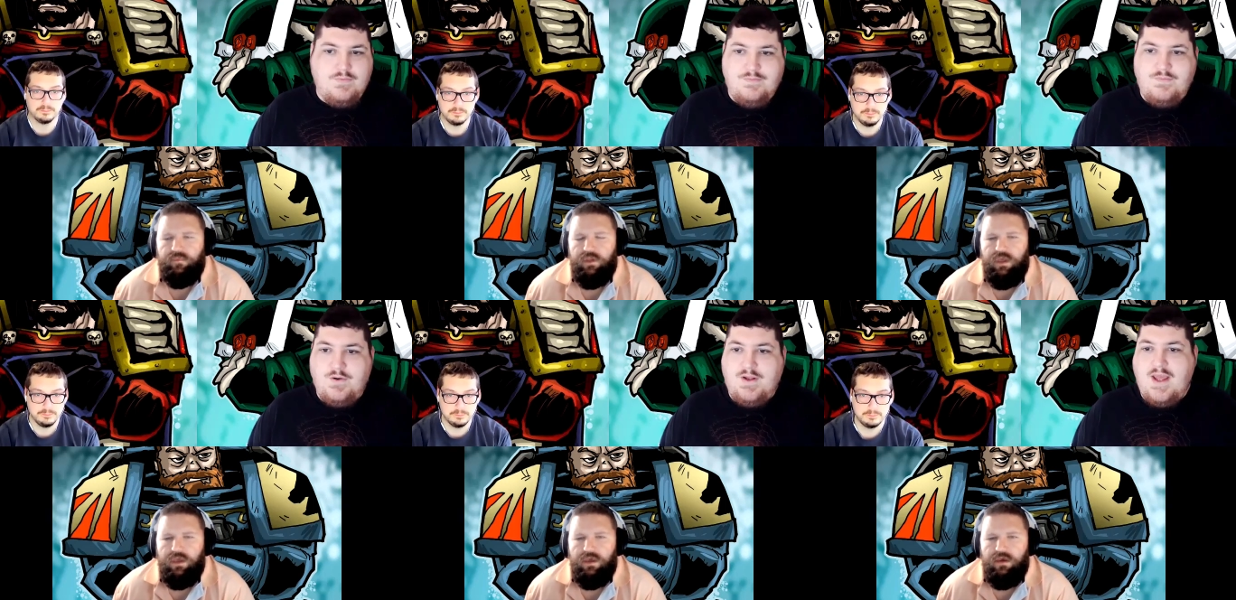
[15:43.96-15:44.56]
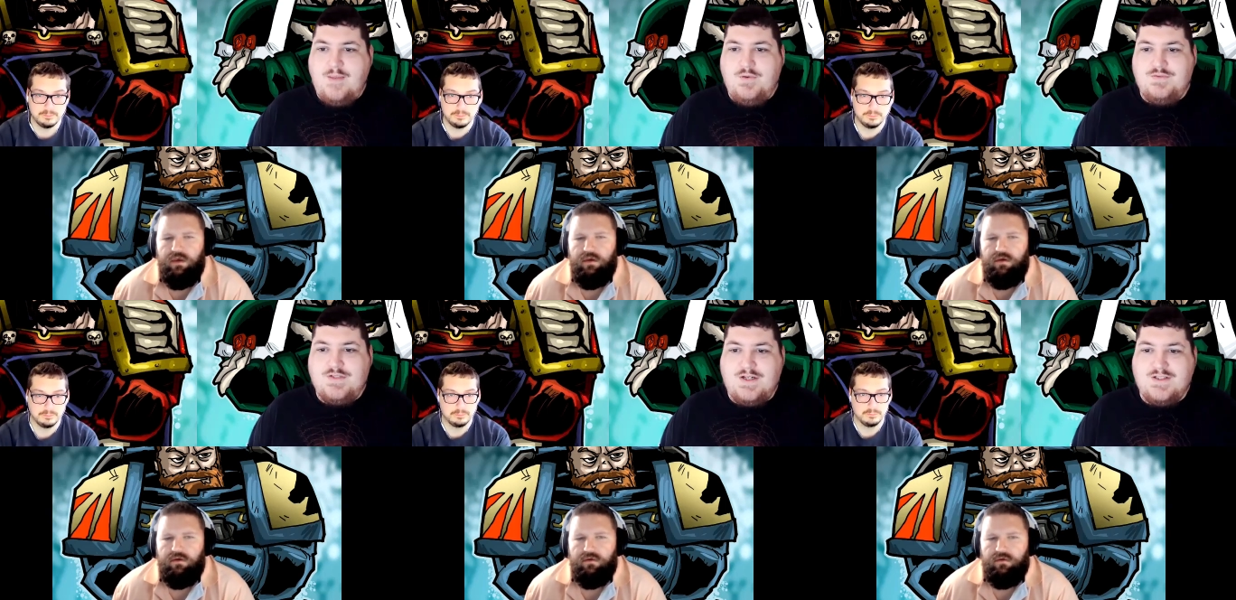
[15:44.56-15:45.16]
Speaker 1: forty K moves
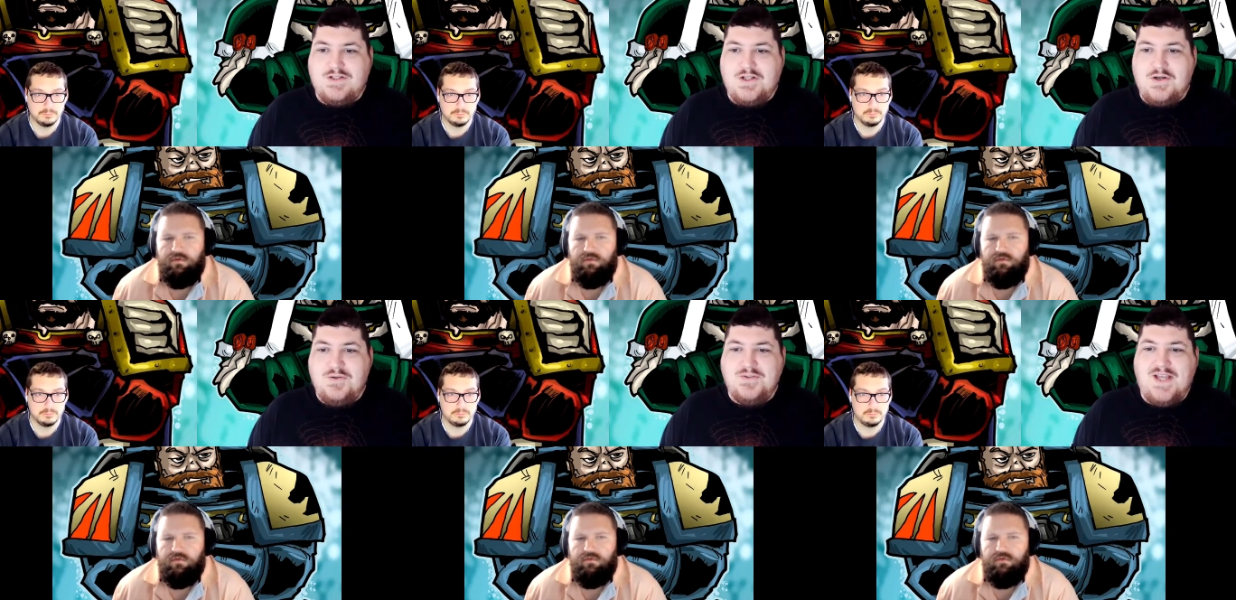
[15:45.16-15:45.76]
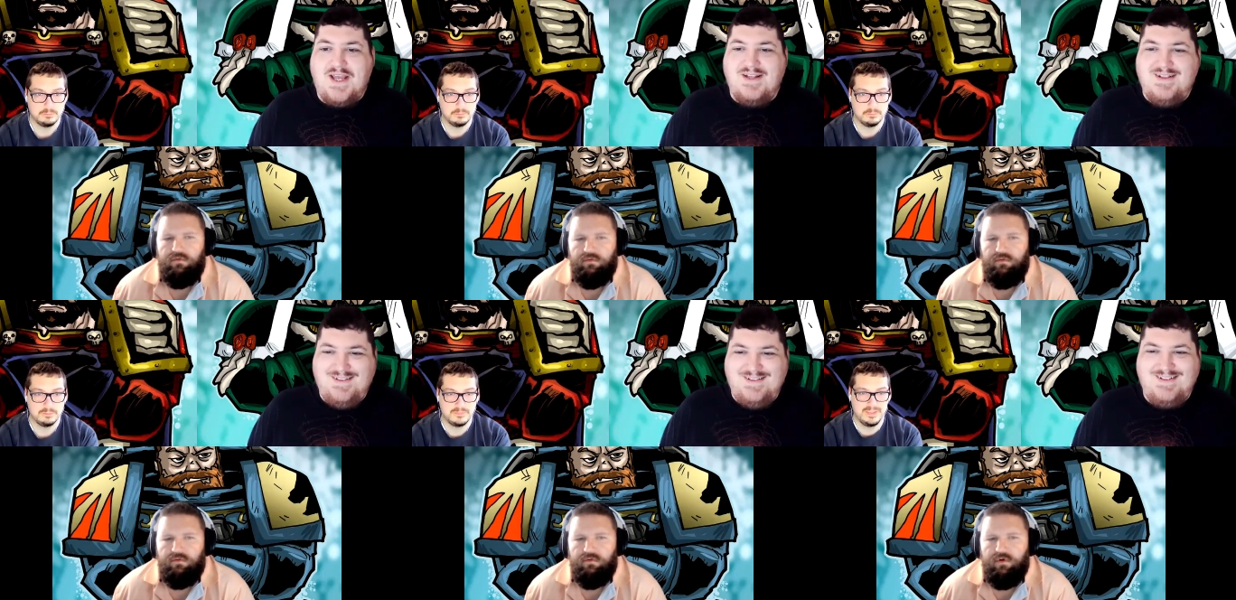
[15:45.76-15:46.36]
on a slow scale.
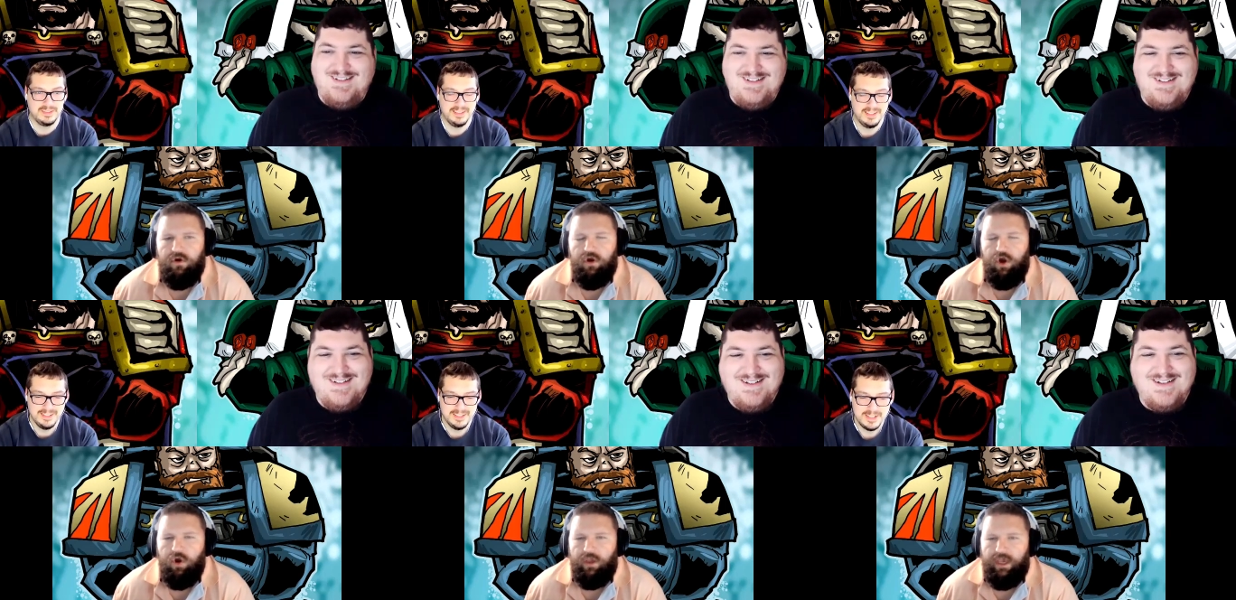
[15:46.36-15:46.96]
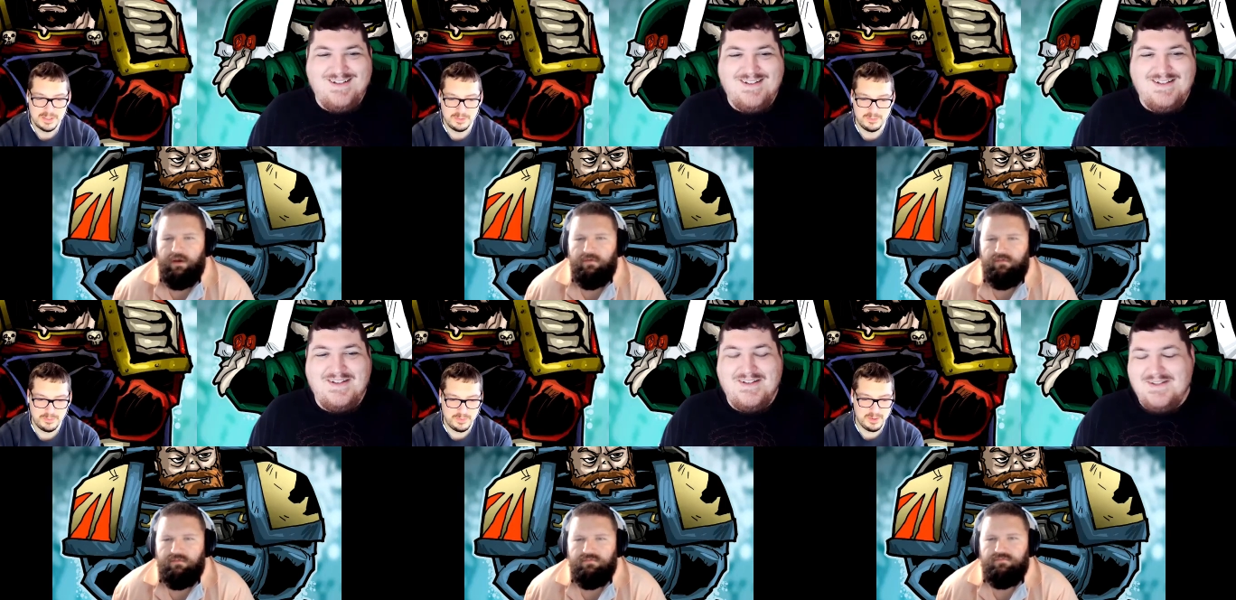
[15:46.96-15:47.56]
Speaker 2: Oh, yeah. It's
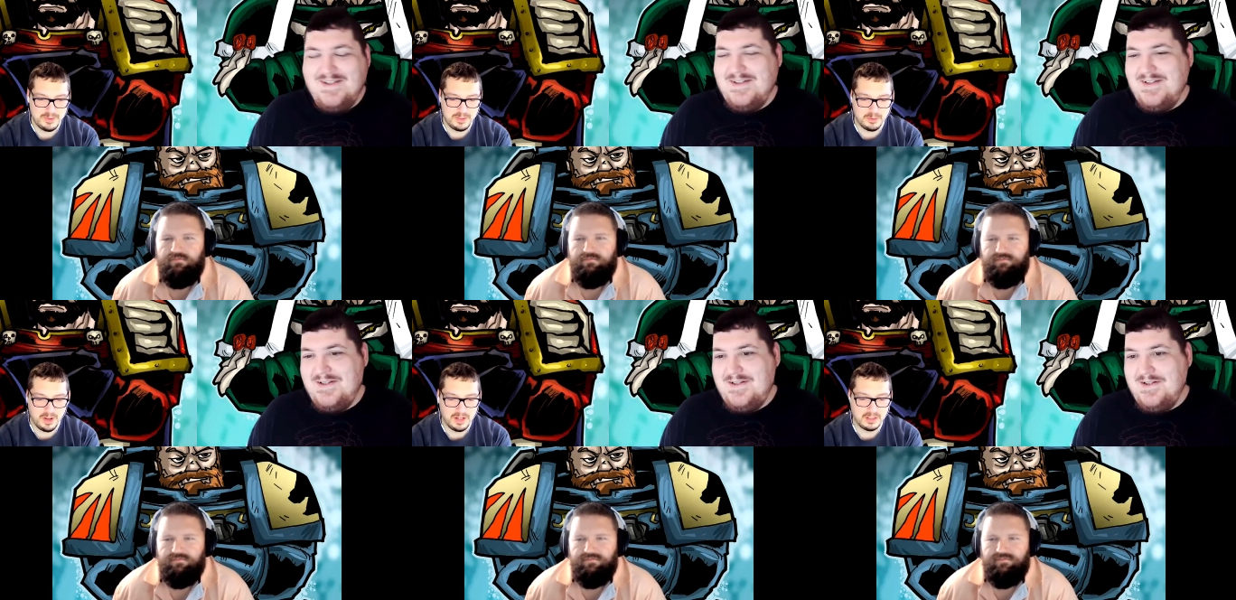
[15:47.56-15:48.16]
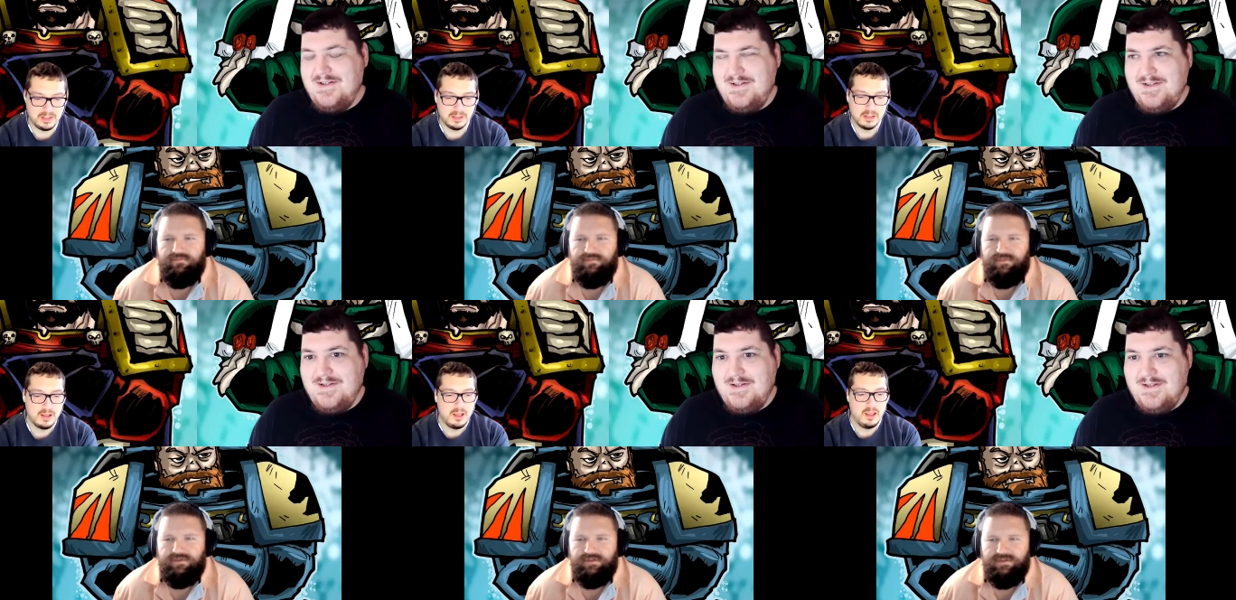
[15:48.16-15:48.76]
very grinding.
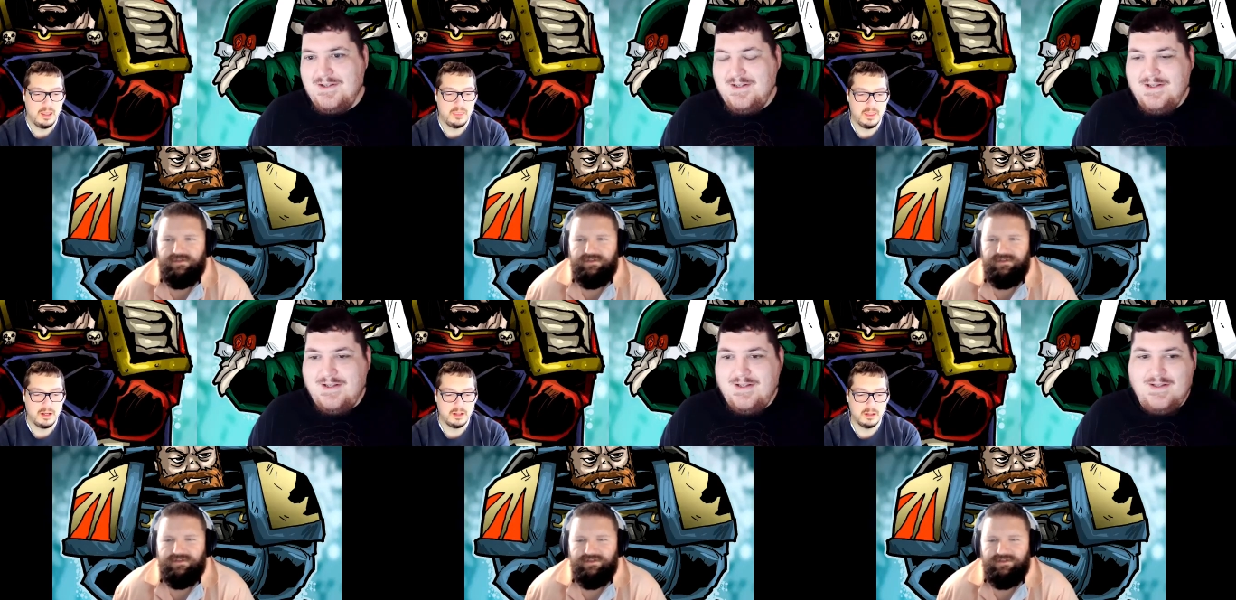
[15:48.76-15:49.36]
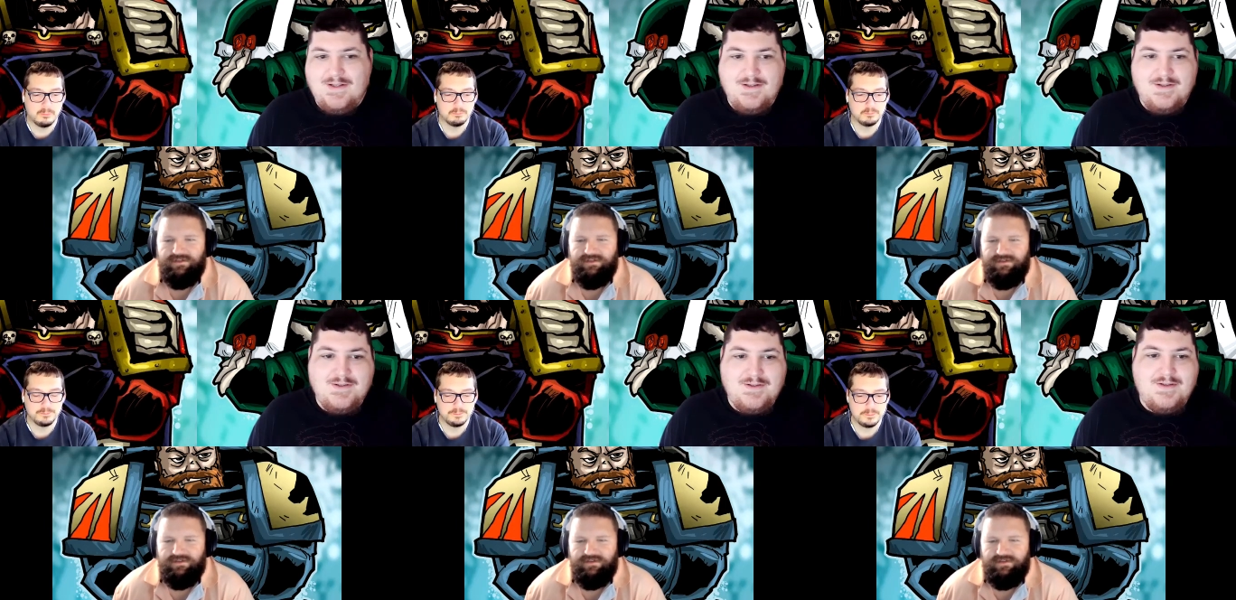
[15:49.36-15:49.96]
And then um,
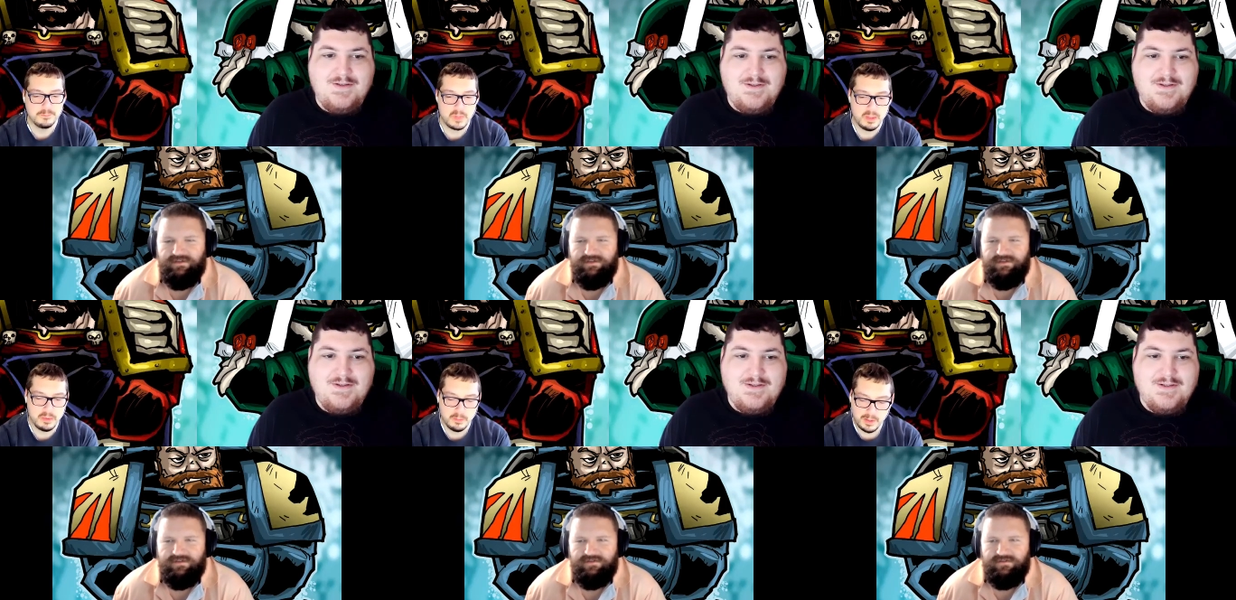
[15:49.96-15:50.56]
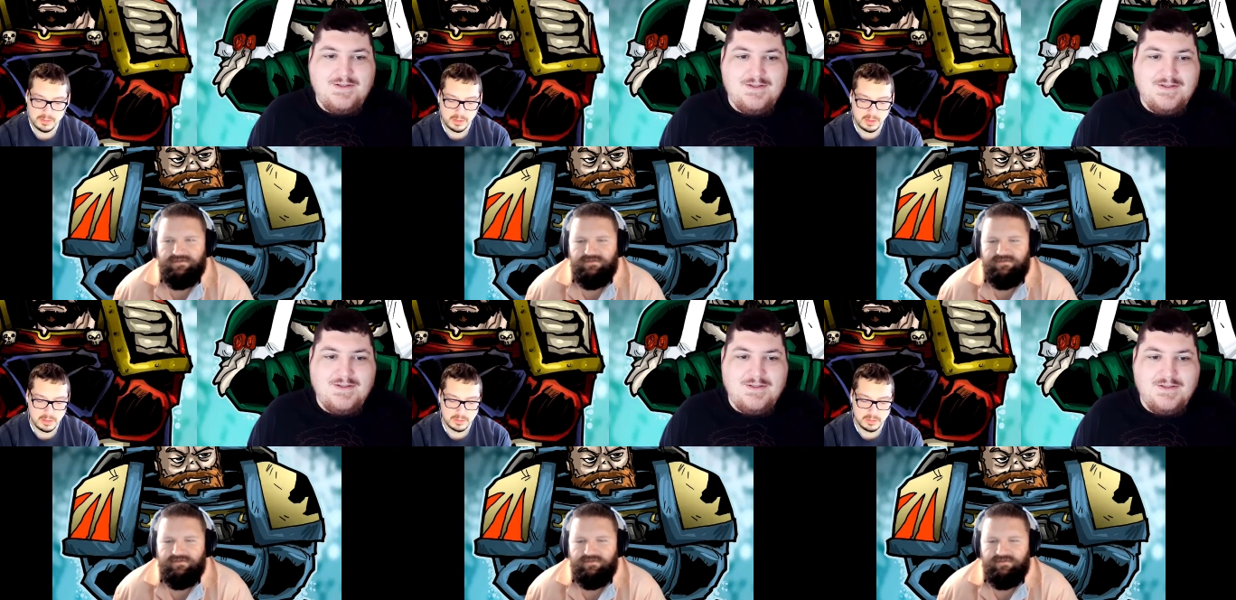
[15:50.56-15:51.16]
the best thing
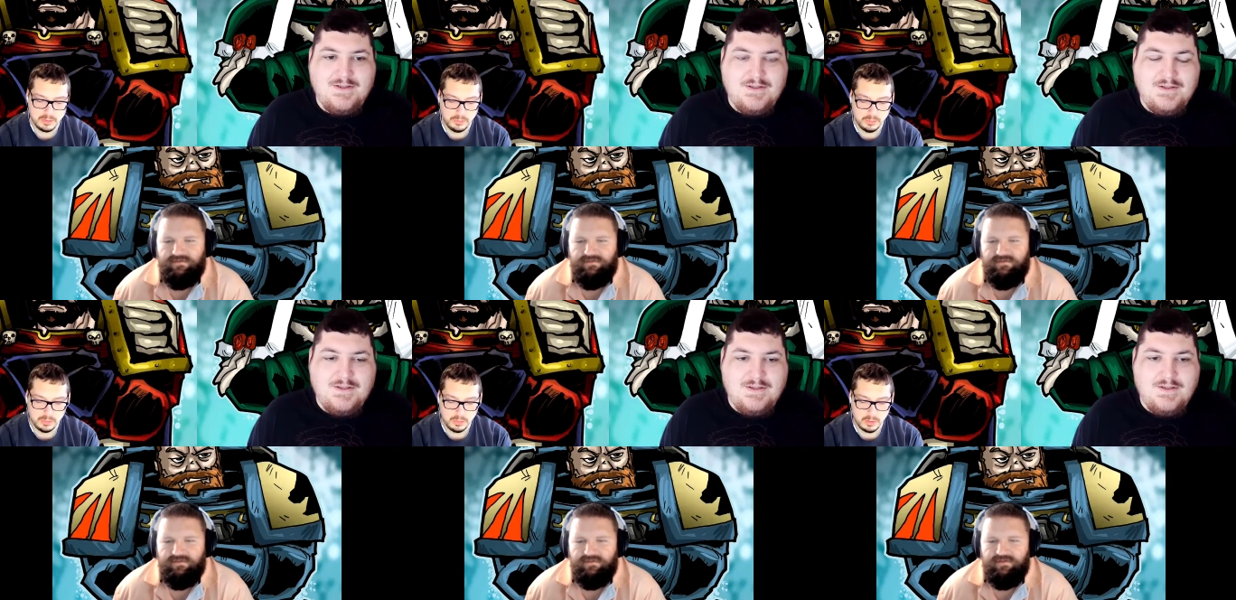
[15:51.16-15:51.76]
is, too,